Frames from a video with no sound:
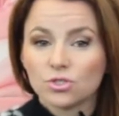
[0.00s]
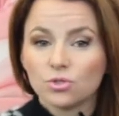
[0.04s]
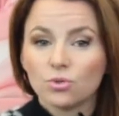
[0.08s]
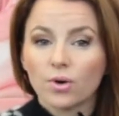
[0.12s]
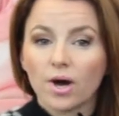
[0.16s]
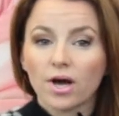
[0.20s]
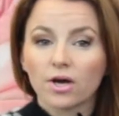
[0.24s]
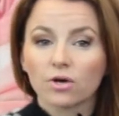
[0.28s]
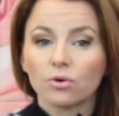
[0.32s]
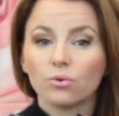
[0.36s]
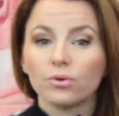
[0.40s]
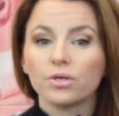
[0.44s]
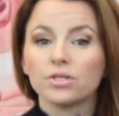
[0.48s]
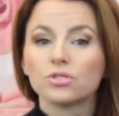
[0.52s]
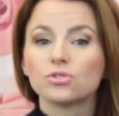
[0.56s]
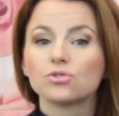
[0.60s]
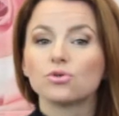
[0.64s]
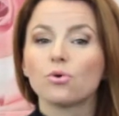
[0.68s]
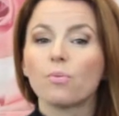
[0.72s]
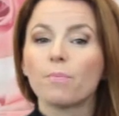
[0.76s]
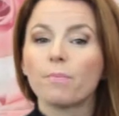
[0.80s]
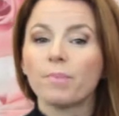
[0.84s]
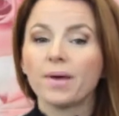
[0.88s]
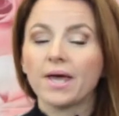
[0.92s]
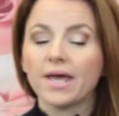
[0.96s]
You are going
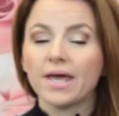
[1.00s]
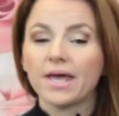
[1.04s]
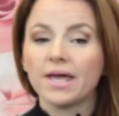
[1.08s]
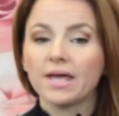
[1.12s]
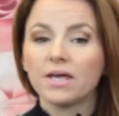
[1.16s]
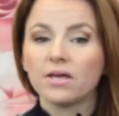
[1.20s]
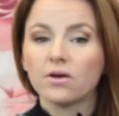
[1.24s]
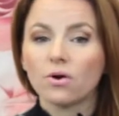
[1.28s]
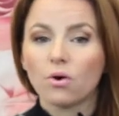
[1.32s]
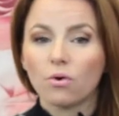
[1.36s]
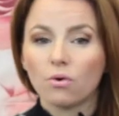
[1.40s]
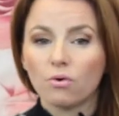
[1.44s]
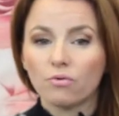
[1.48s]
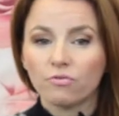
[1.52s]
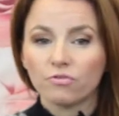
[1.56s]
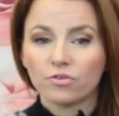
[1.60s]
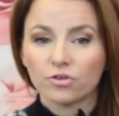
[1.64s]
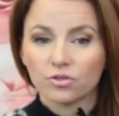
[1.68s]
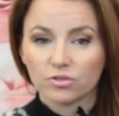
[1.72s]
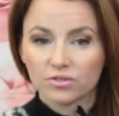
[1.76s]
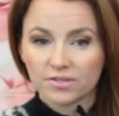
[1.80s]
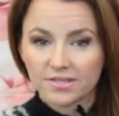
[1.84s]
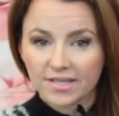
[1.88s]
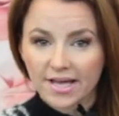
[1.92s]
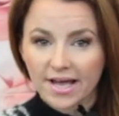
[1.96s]
to pay off
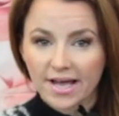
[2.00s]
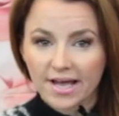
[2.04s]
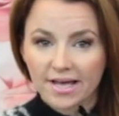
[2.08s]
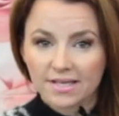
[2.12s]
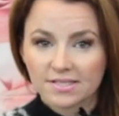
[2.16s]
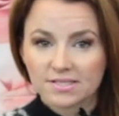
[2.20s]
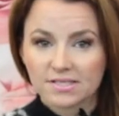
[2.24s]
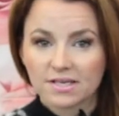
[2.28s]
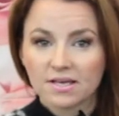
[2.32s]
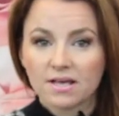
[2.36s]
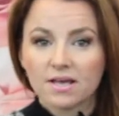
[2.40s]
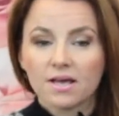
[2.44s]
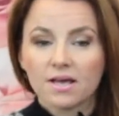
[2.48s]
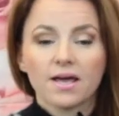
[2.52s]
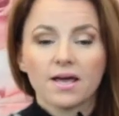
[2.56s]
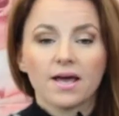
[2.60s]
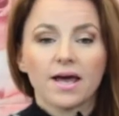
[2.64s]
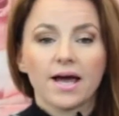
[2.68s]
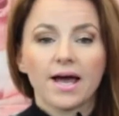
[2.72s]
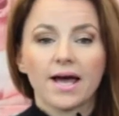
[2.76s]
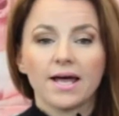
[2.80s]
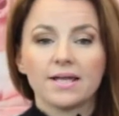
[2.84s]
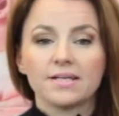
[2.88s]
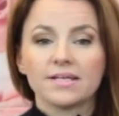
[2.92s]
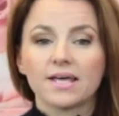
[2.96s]
your debt,
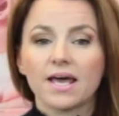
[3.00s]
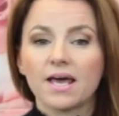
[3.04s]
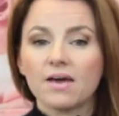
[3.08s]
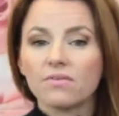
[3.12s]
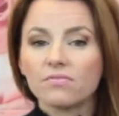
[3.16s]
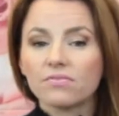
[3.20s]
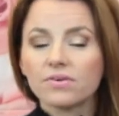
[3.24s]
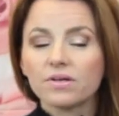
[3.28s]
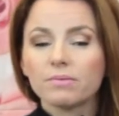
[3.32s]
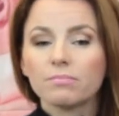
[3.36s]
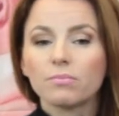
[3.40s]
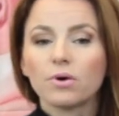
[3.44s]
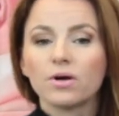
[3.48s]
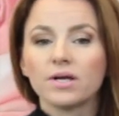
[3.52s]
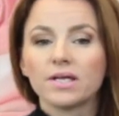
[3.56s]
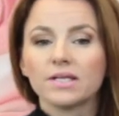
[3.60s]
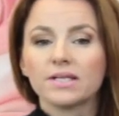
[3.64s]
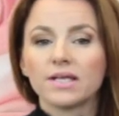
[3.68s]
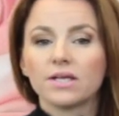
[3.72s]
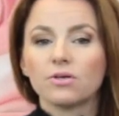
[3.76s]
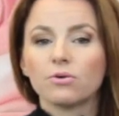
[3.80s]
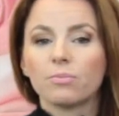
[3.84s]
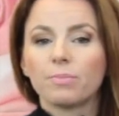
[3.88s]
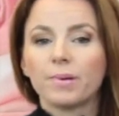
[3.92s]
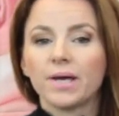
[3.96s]
and every money
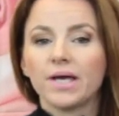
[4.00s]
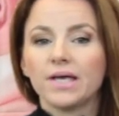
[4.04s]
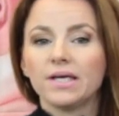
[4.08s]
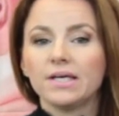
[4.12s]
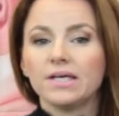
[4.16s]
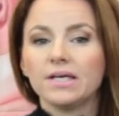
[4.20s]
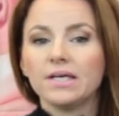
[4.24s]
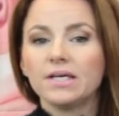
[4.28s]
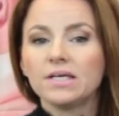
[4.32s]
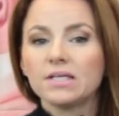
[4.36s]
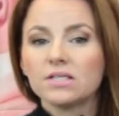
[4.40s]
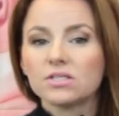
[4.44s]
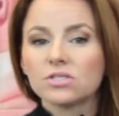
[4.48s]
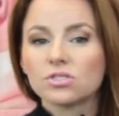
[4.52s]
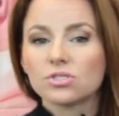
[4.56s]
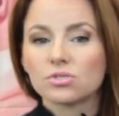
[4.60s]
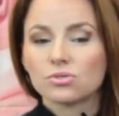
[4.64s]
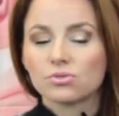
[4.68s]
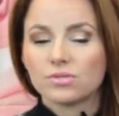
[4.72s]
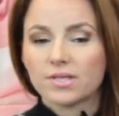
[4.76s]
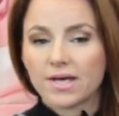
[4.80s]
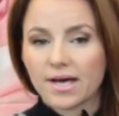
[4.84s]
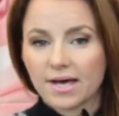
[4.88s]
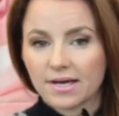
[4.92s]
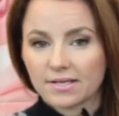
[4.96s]
that you pay
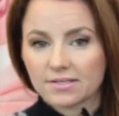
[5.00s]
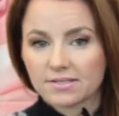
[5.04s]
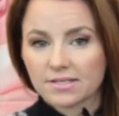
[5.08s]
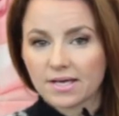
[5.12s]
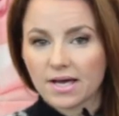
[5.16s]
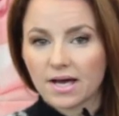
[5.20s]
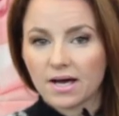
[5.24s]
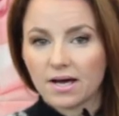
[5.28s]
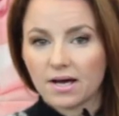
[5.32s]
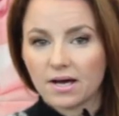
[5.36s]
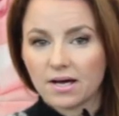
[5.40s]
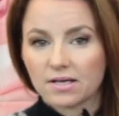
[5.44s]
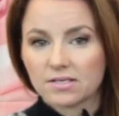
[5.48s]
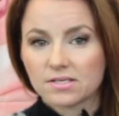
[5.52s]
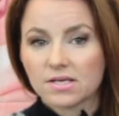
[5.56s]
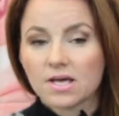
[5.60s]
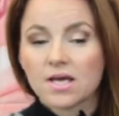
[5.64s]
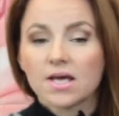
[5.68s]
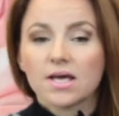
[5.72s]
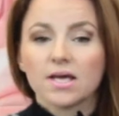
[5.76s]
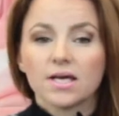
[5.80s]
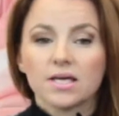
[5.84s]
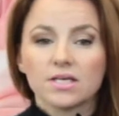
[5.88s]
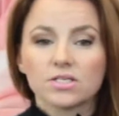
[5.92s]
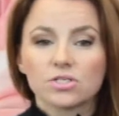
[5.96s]
into that card
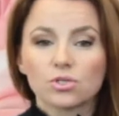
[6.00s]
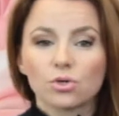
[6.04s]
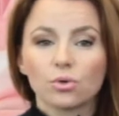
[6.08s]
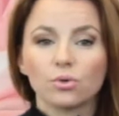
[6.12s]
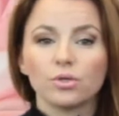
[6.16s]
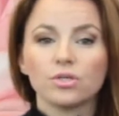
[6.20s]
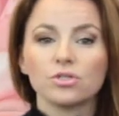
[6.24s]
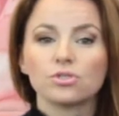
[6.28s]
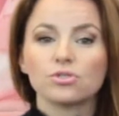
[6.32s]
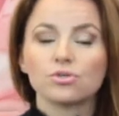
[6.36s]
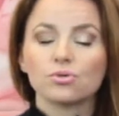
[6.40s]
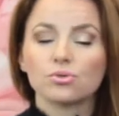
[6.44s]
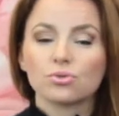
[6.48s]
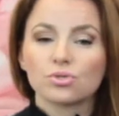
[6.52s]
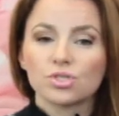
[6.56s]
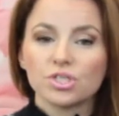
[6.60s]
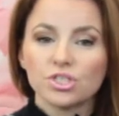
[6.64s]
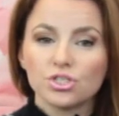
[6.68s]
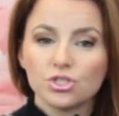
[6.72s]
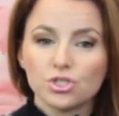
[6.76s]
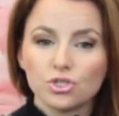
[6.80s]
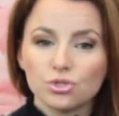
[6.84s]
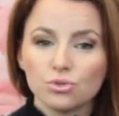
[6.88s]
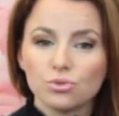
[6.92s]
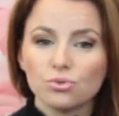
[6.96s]
is going to
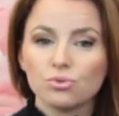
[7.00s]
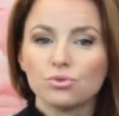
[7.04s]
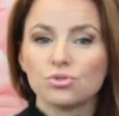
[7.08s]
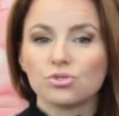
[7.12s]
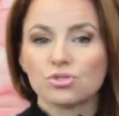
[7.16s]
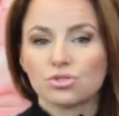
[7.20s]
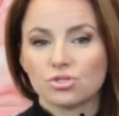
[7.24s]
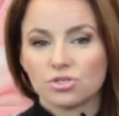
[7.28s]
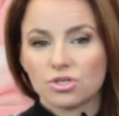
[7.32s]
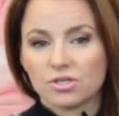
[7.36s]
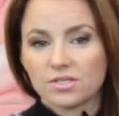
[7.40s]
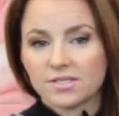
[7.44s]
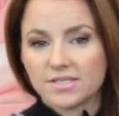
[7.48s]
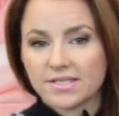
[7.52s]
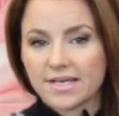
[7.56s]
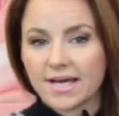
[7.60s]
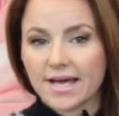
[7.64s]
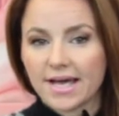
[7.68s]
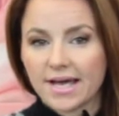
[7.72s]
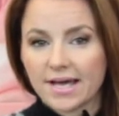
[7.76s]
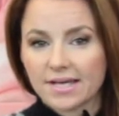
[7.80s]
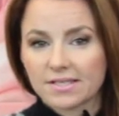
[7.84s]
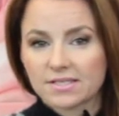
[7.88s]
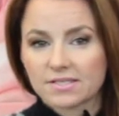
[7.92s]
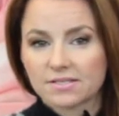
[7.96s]
reduce the
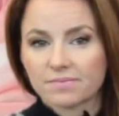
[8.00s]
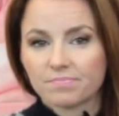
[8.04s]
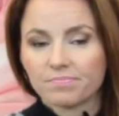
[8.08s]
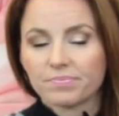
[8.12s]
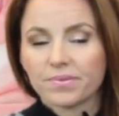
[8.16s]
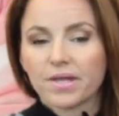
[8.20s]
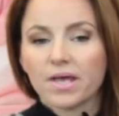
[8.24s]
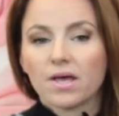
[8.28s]
debt.